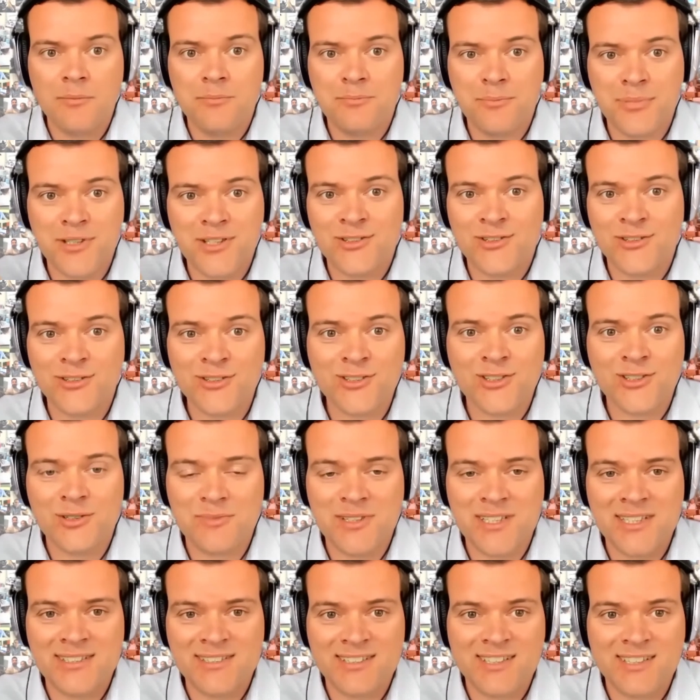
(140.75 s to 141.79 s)
But it also
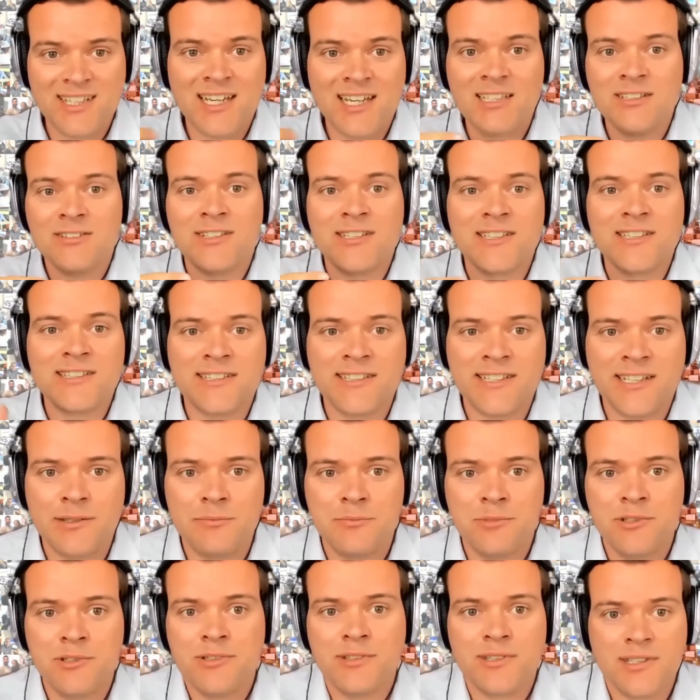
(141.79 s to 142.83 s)
means I look at their
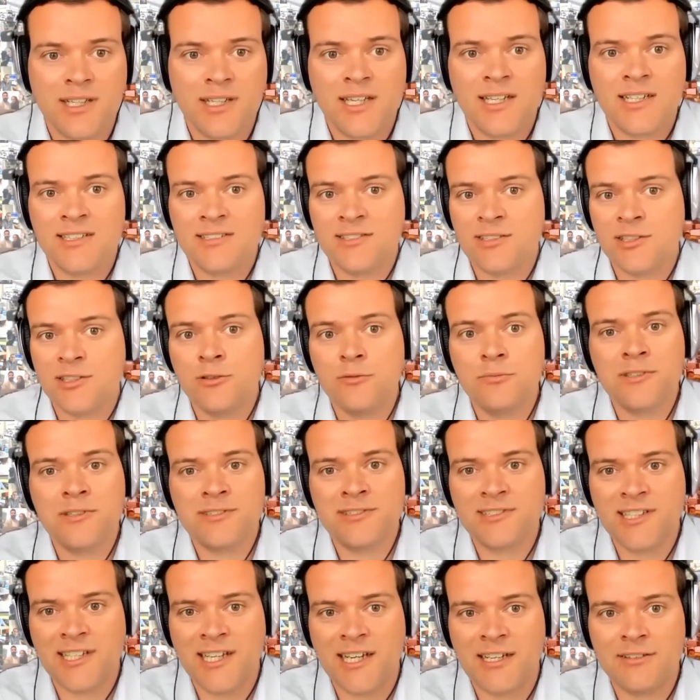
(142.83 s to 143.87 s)
handbook and it's
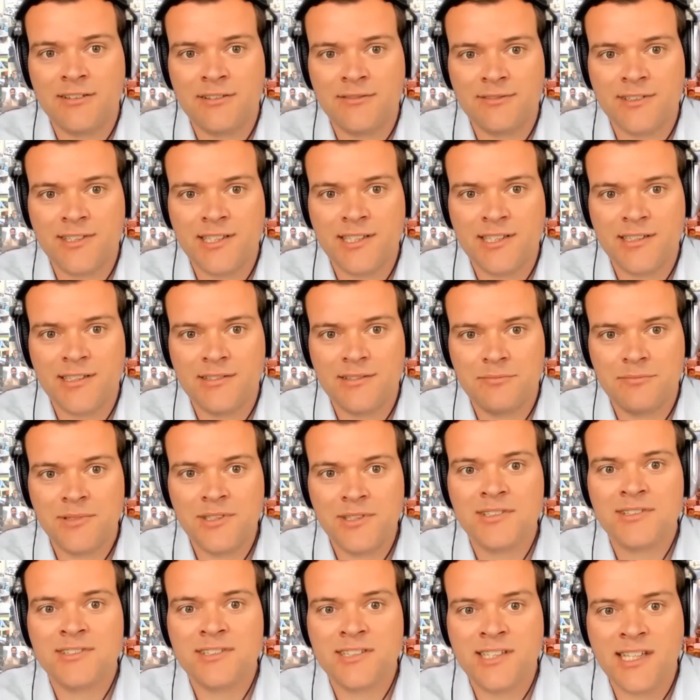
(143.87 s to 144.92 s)
hopelessly out of date.
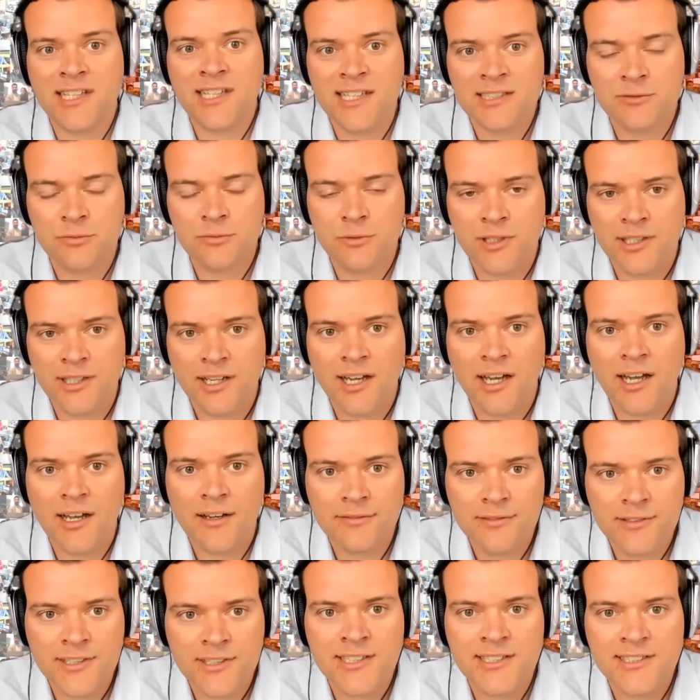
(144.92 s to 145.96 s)
Because guess what?
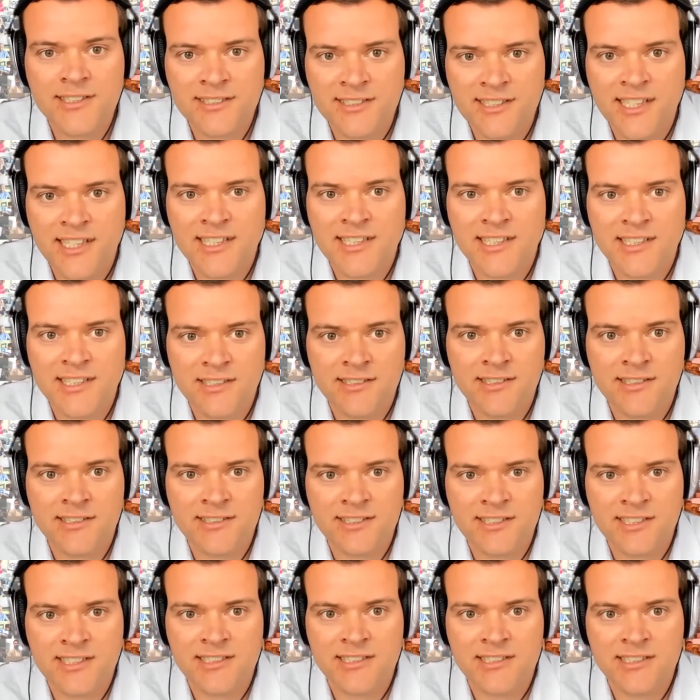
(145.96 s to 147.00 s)
After he's taking the
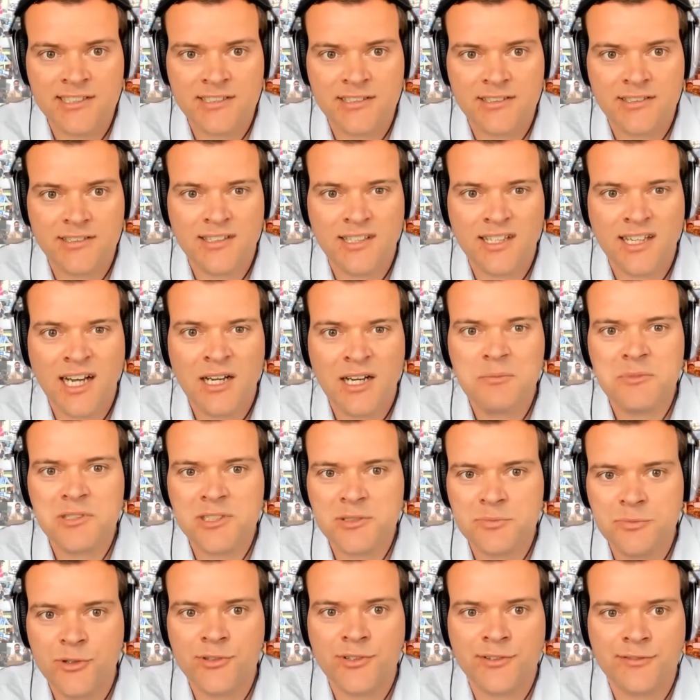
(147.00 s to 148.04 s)
decision, how much
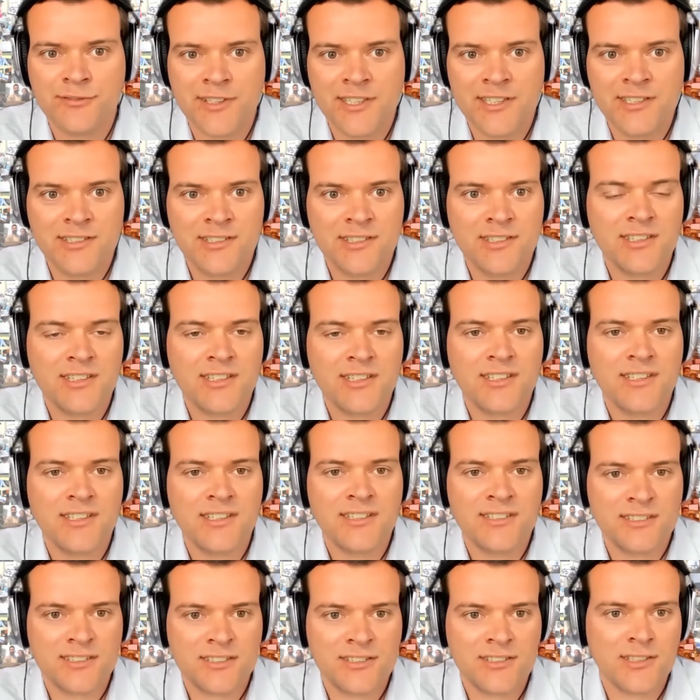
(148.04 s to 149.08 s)
motivation
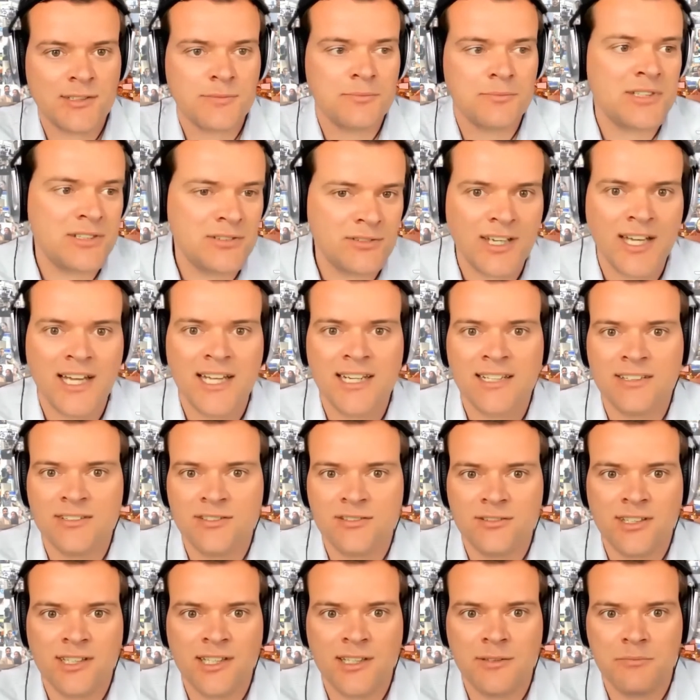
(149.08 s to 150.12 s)
is there going to be to add it
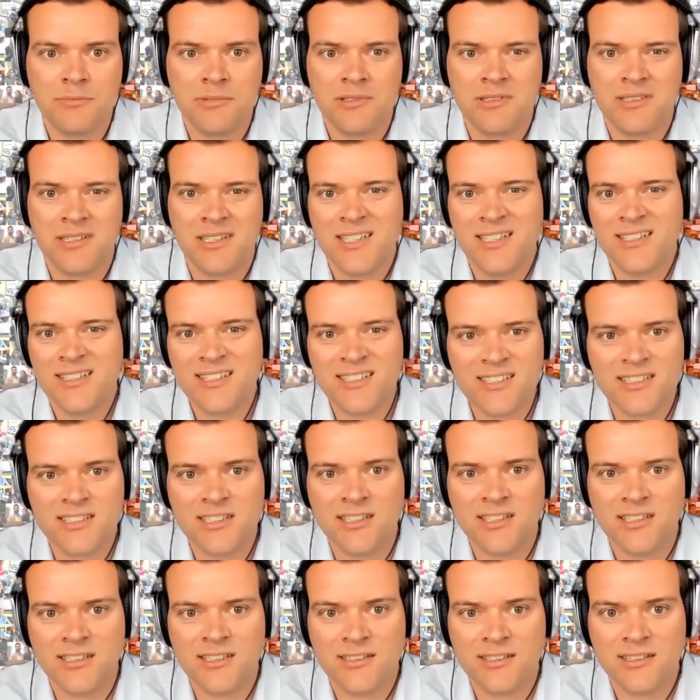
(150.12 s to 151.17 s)
to the handbook? There's
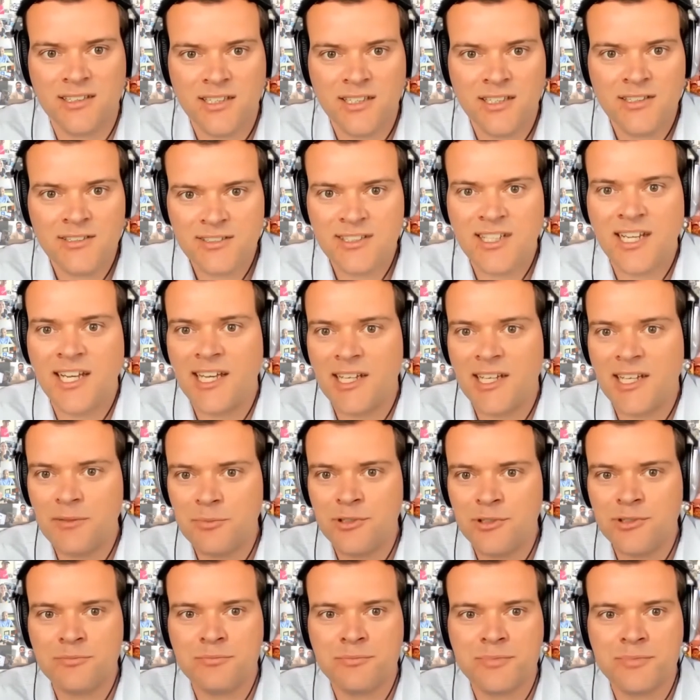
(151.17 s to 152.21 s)
not. So the
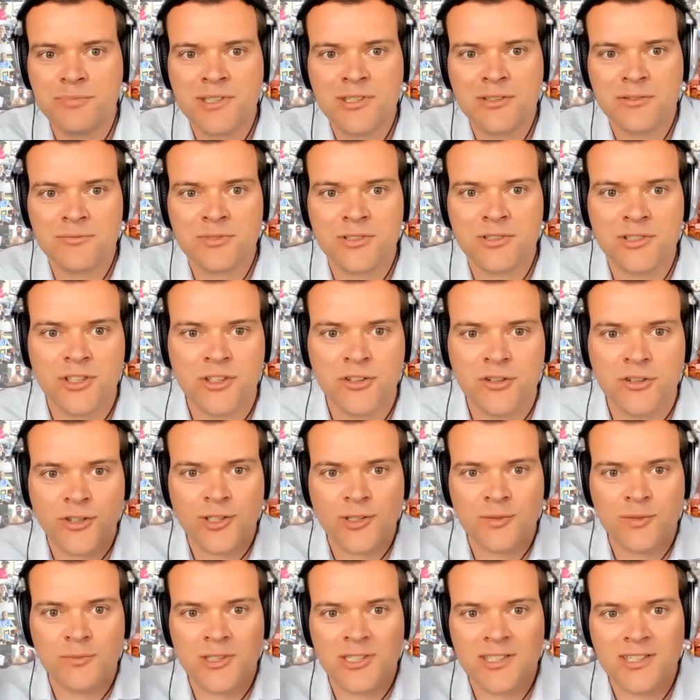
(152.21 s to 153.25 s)
handbook becomes the
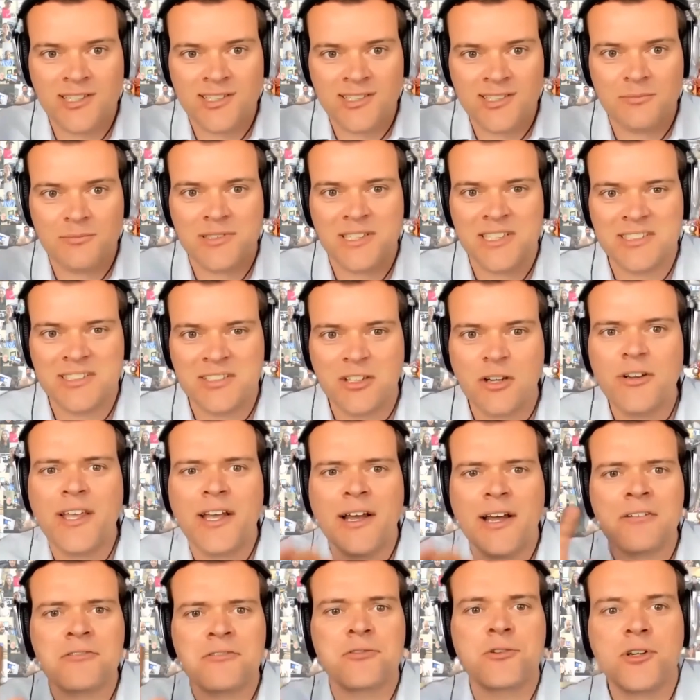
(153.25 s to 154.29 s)
documentation place. Oh yeah,
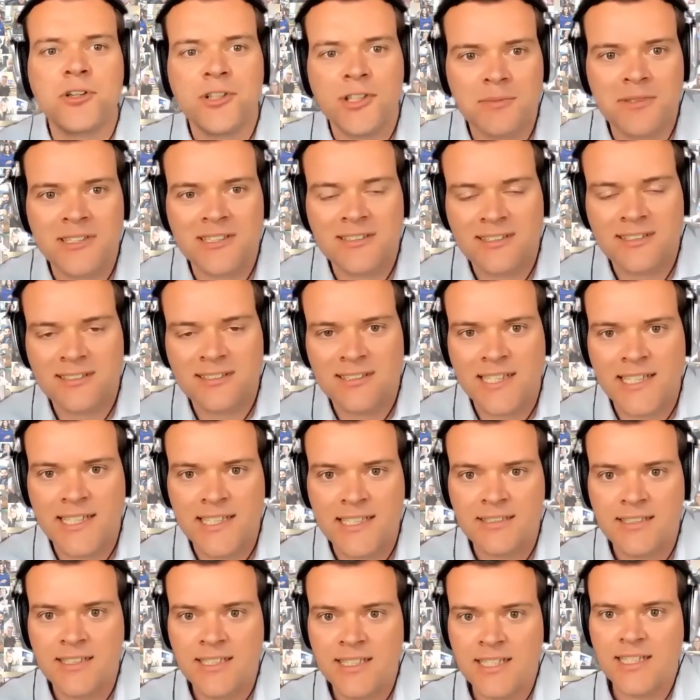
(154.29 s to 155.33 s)
I'll document it
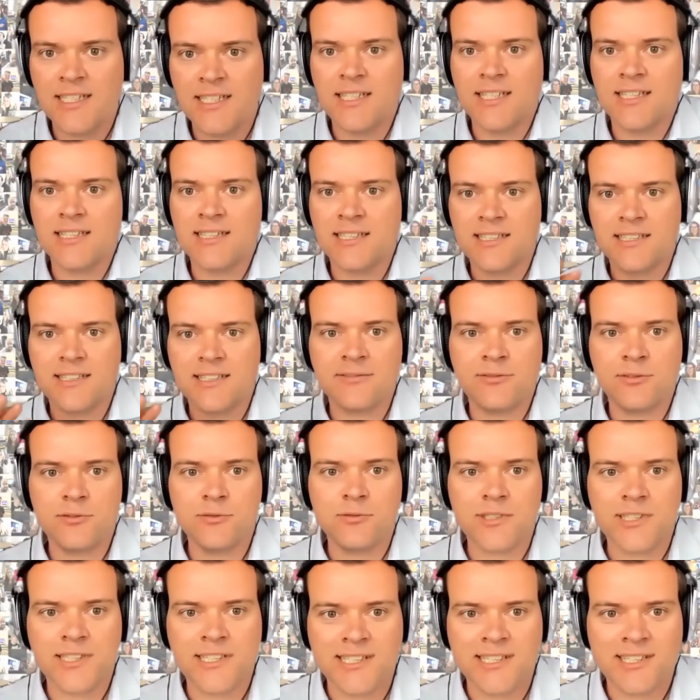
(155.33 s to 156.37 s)
later. Like if you
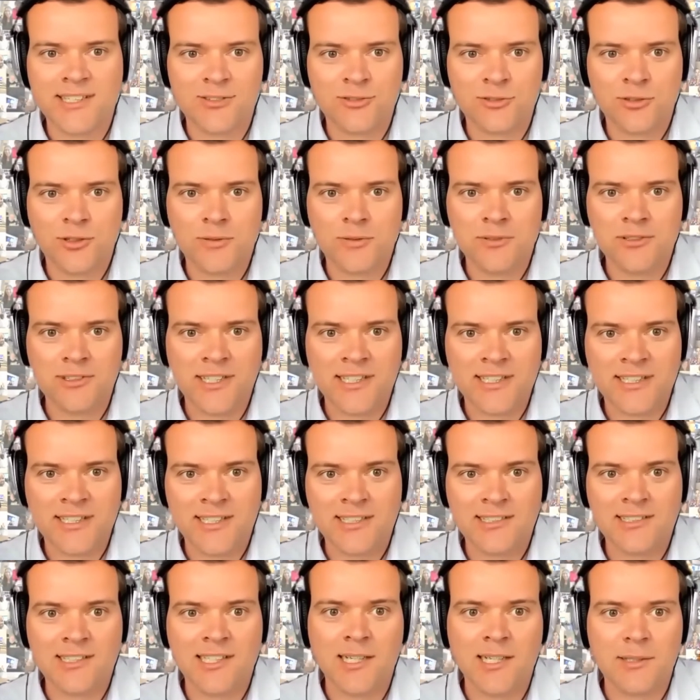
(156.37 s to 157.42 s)
want to get in trouble at
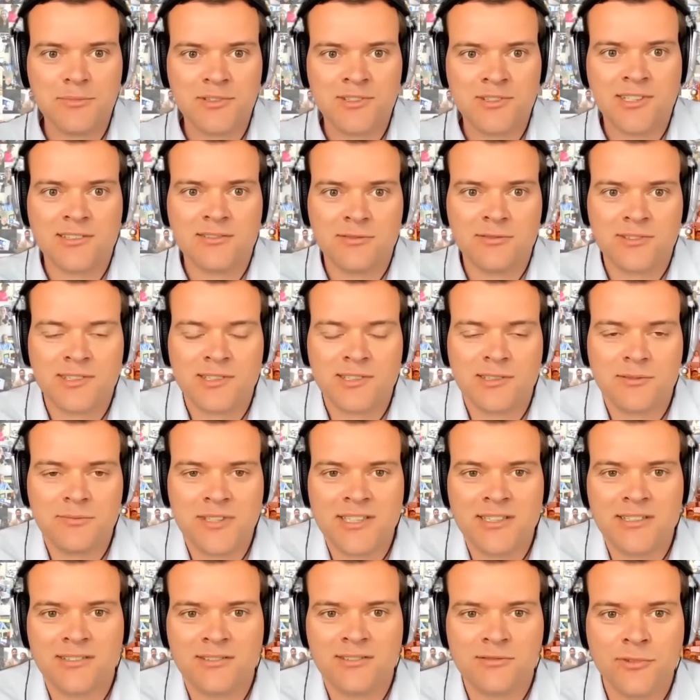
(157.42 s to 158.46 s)
GitLab, tell
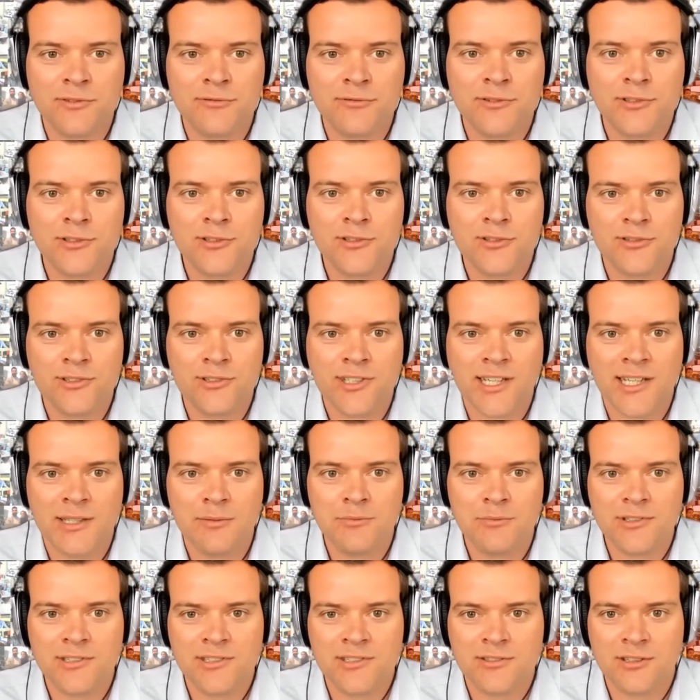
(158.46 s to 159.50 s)
me, refer to the
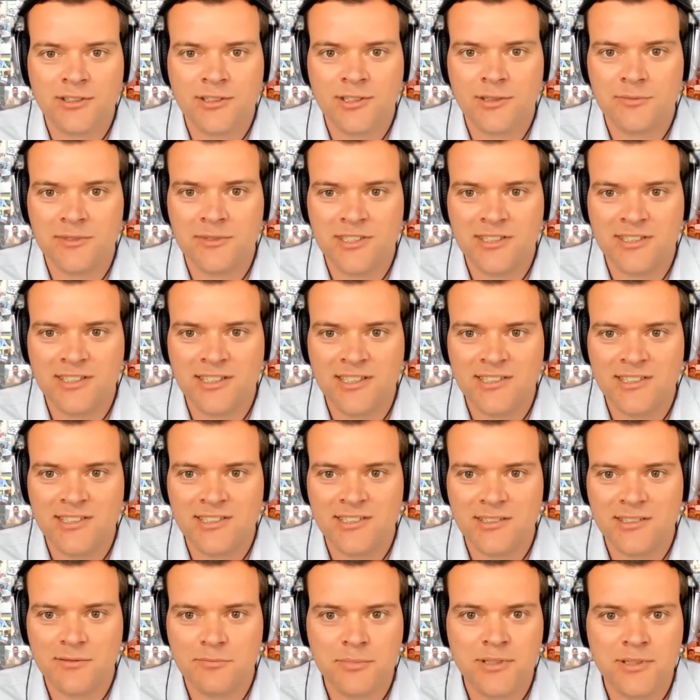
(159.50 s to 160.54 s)
handbook as
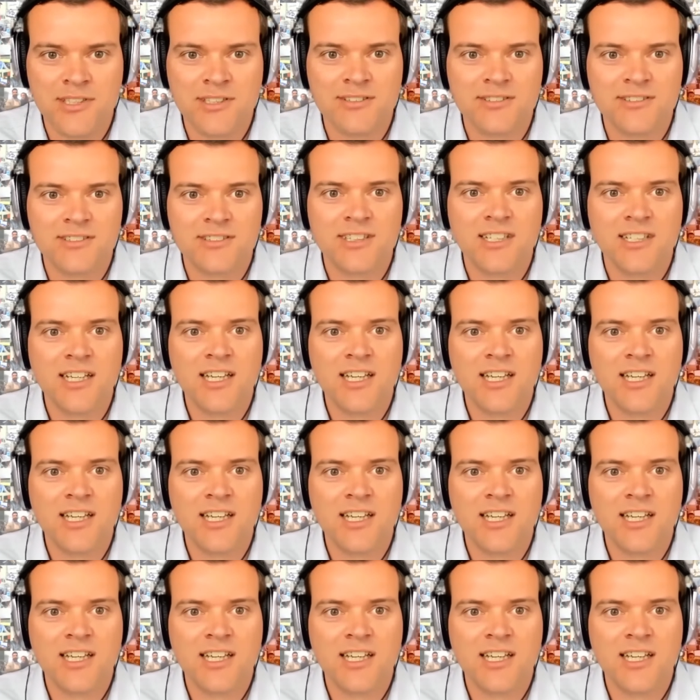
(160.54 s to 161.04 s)
documentation, because